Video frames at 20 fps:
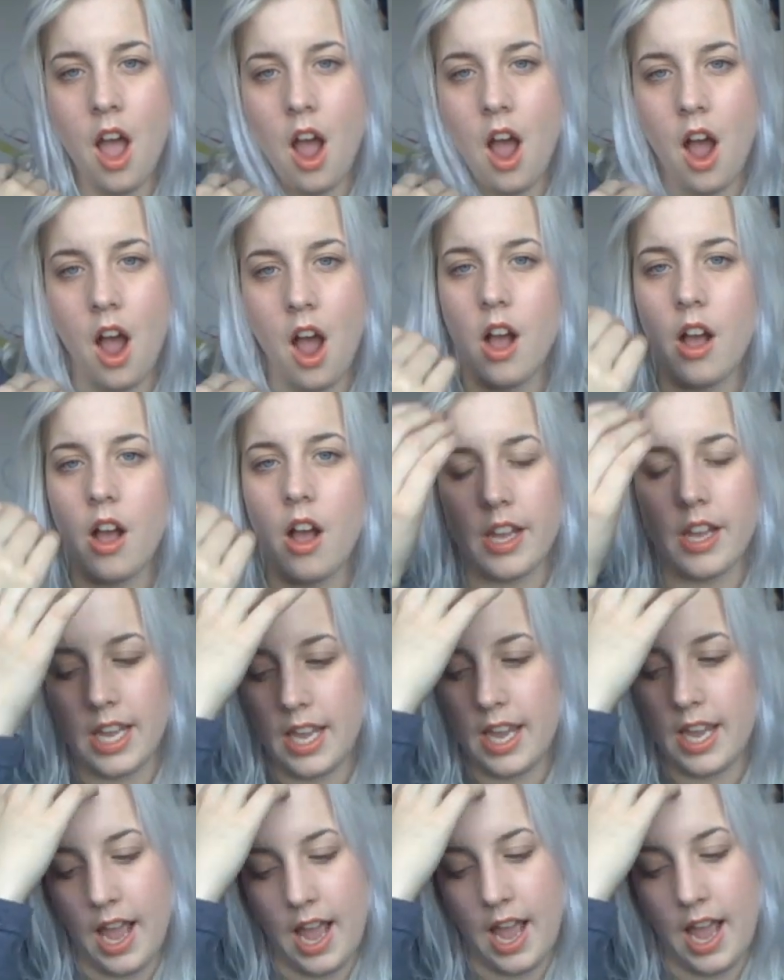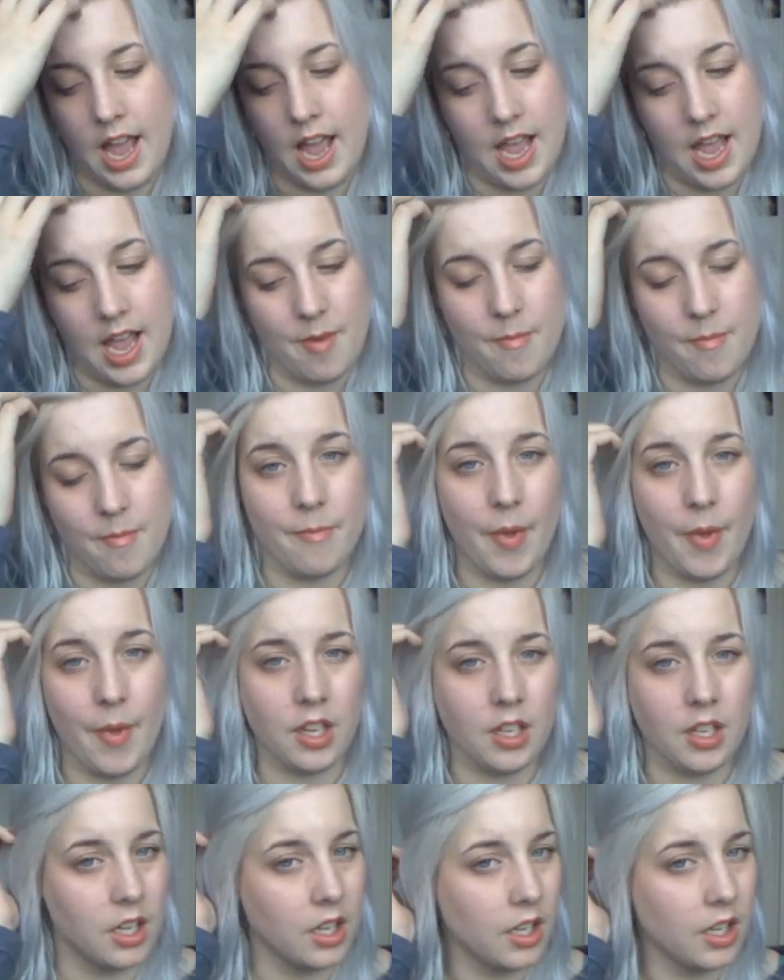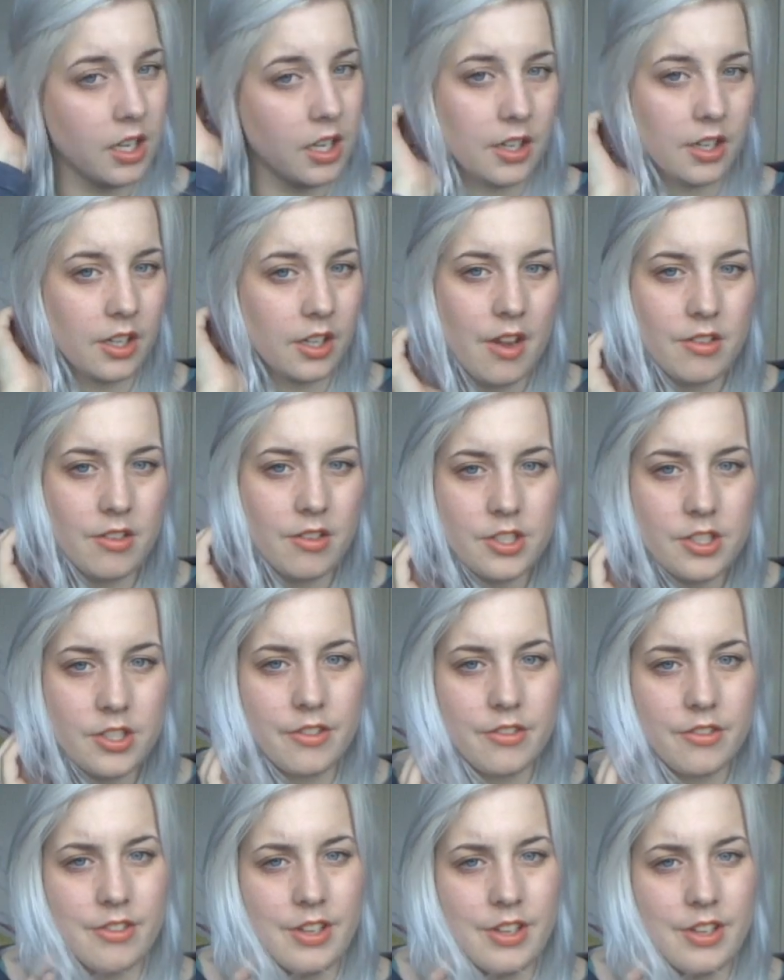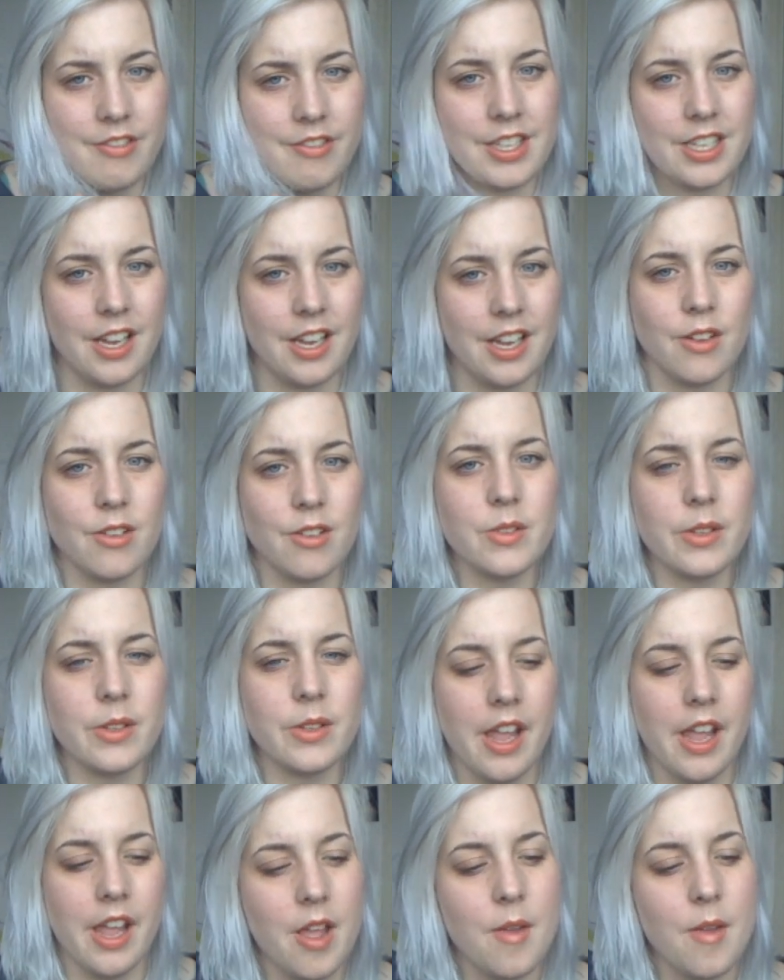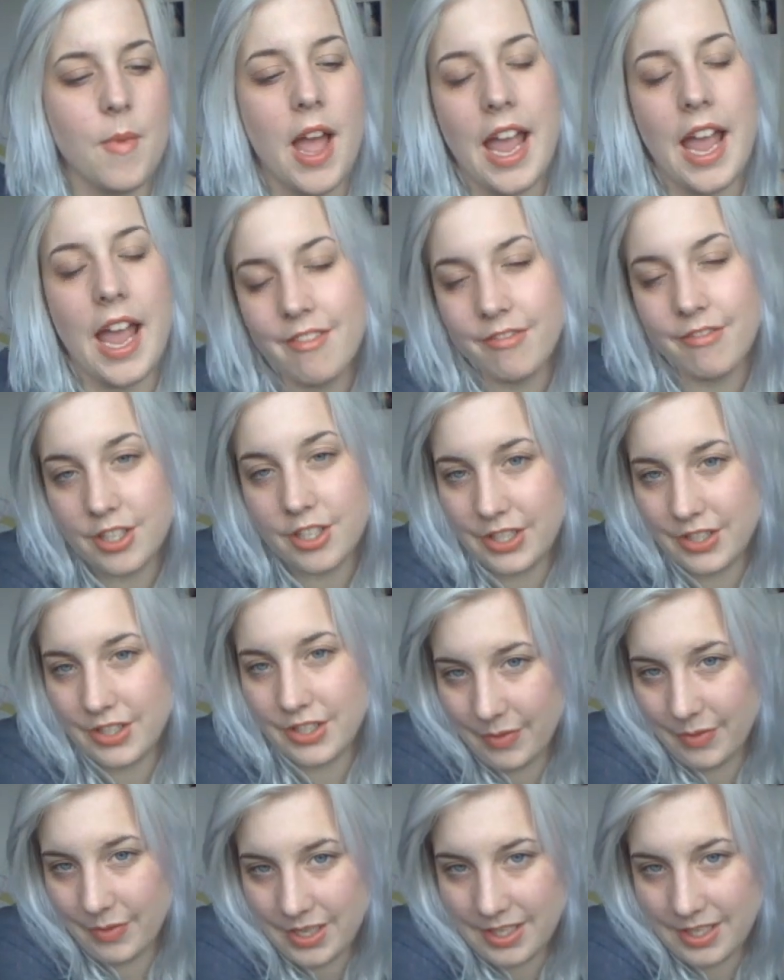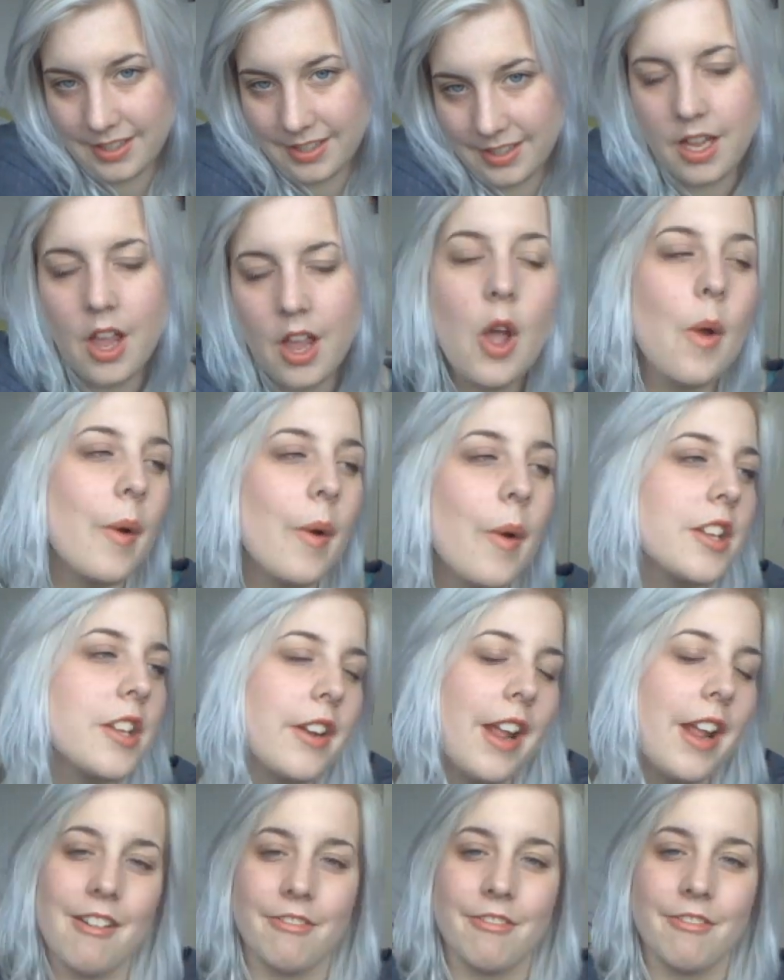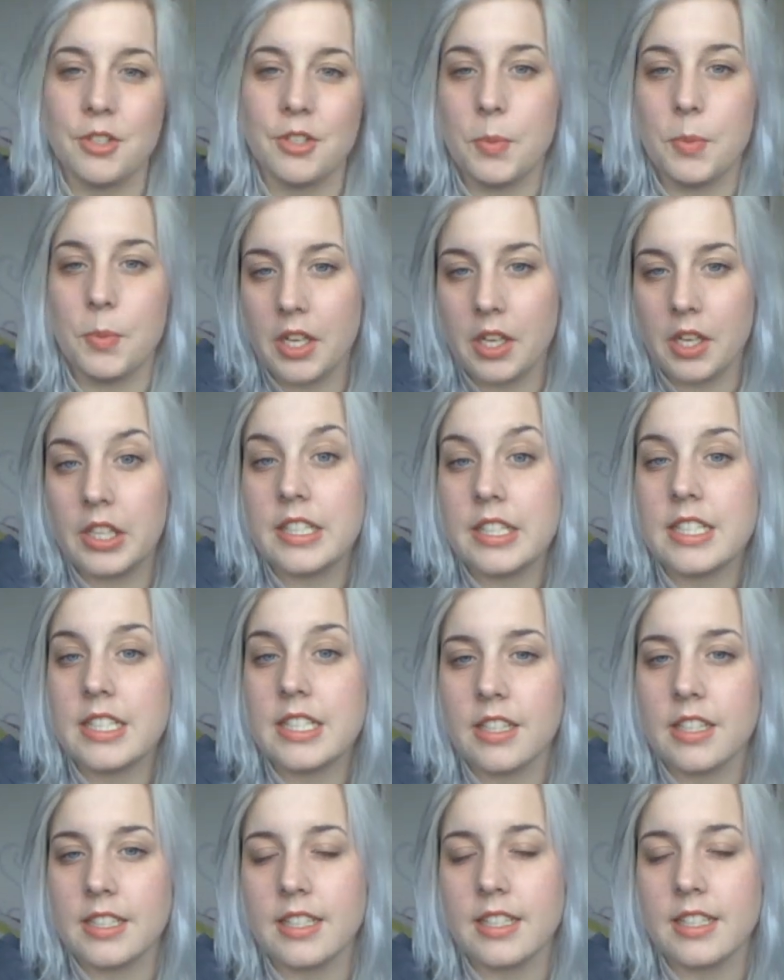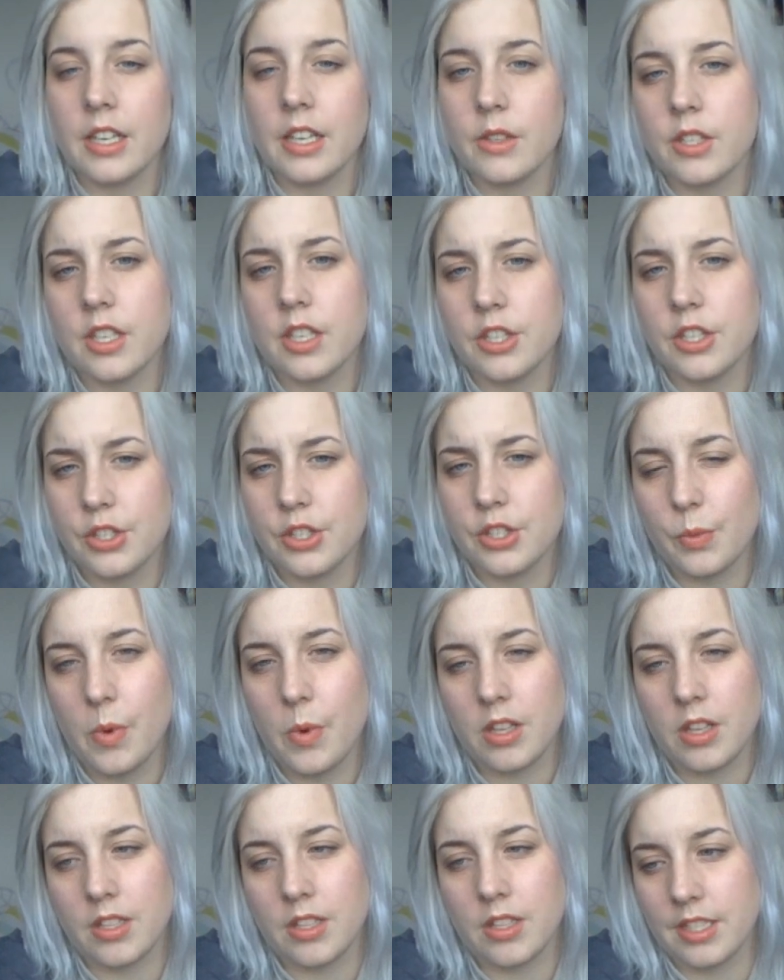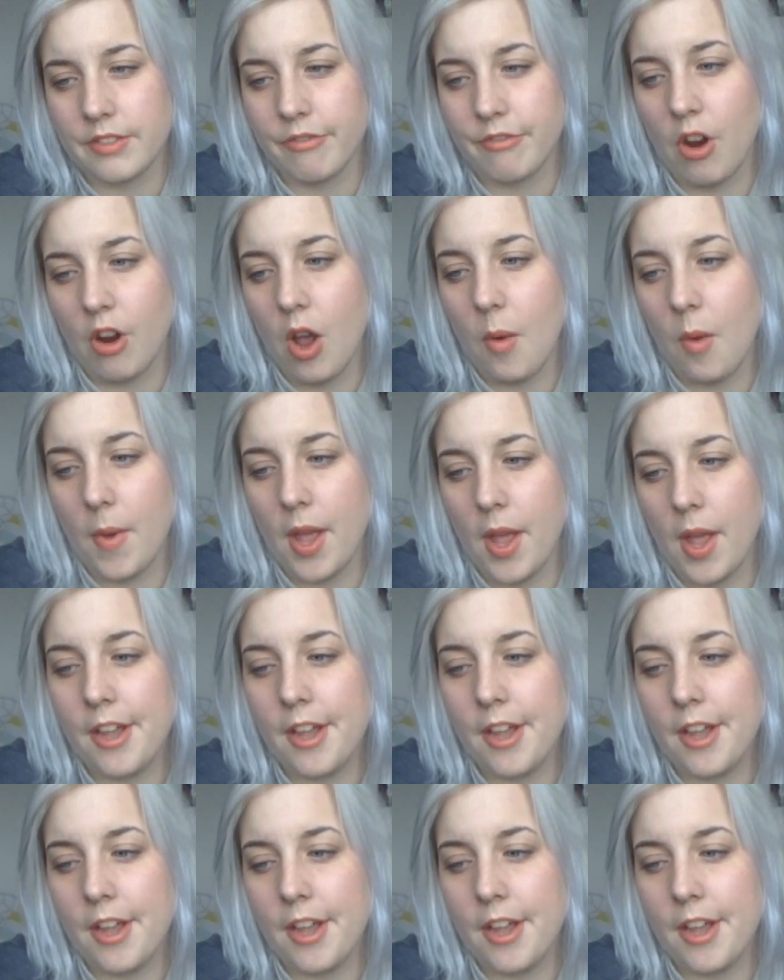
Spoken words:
I am going to do a few videos. I have to do the ones, well, I don't have to, but I decided that I was going to do the ones from